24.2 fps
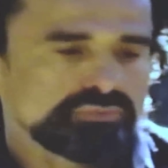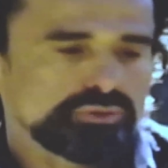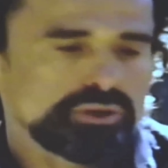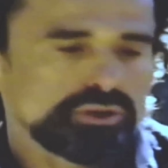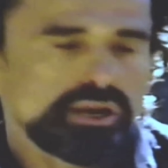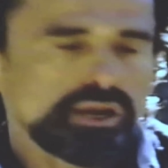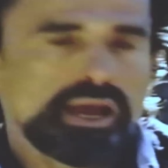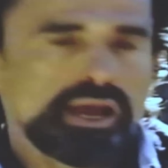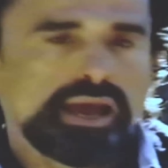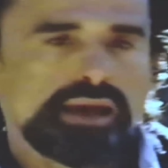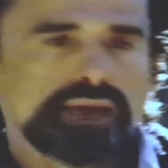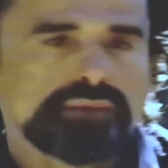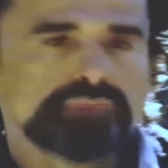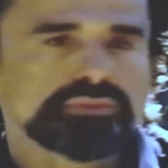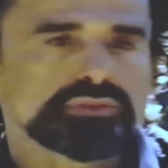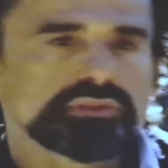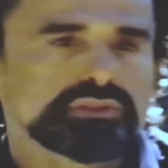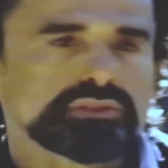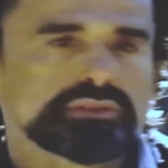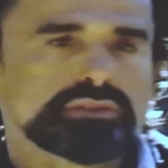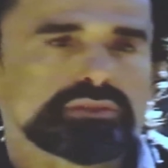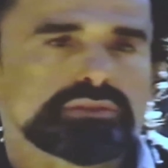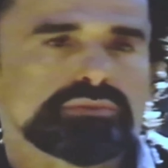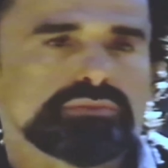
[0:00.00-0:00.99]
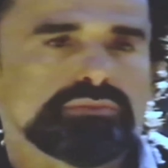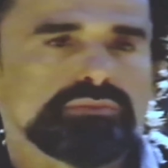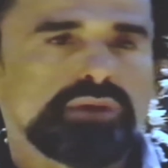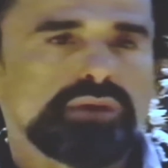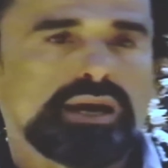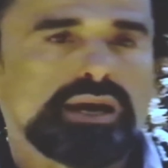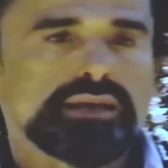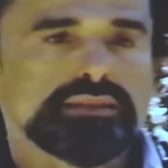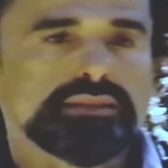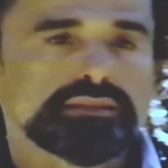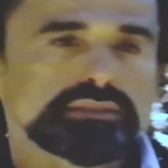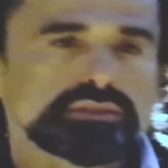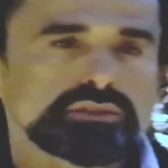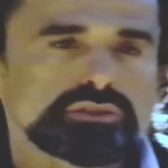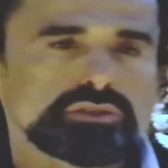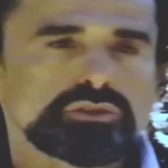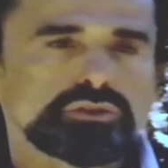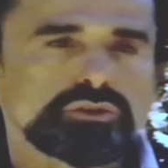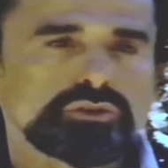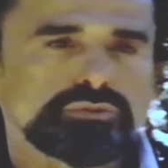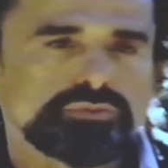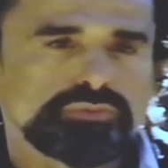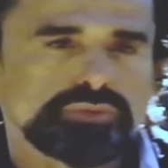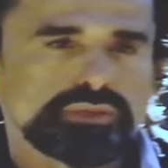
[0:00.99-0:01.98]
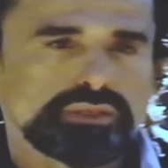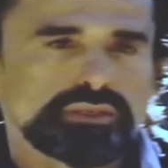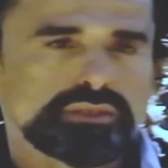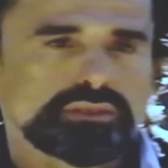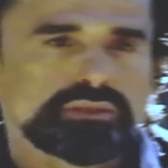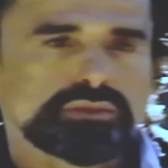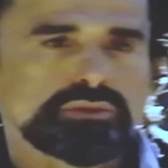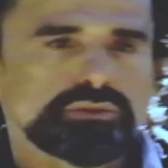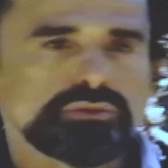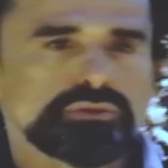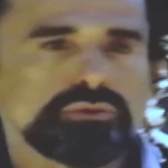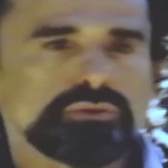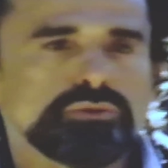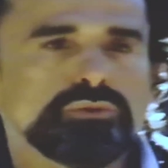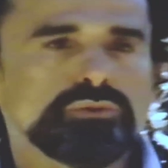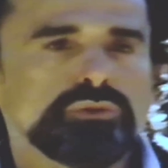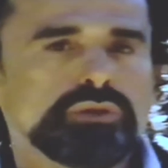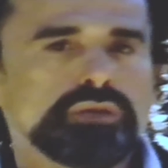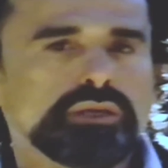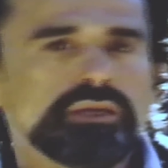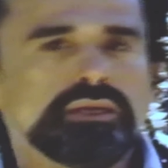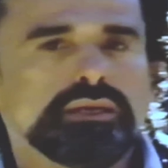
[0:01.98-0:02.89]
perhaps by the serpent, who